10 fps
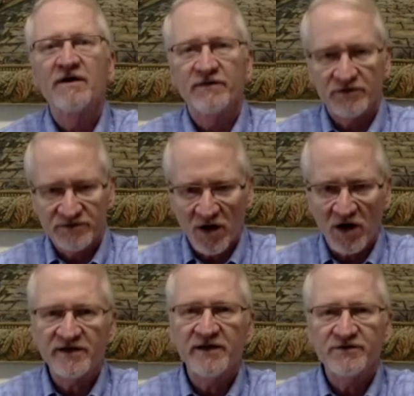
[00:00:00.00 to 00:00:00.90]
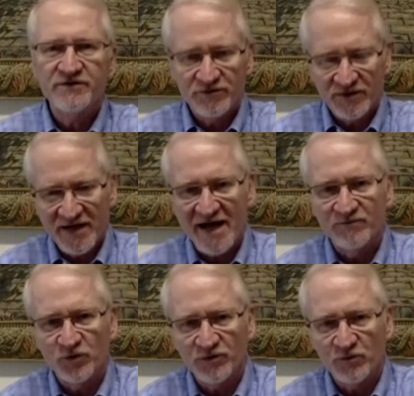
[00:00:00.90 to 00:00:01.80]
they're talking to a
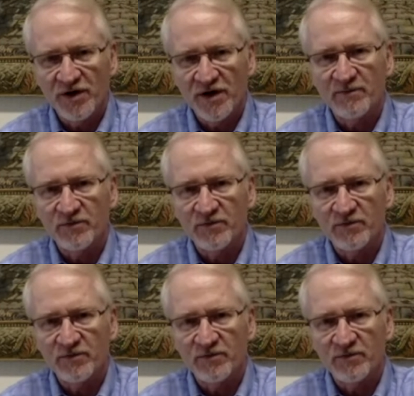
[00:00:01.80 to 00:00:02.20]
911 operator.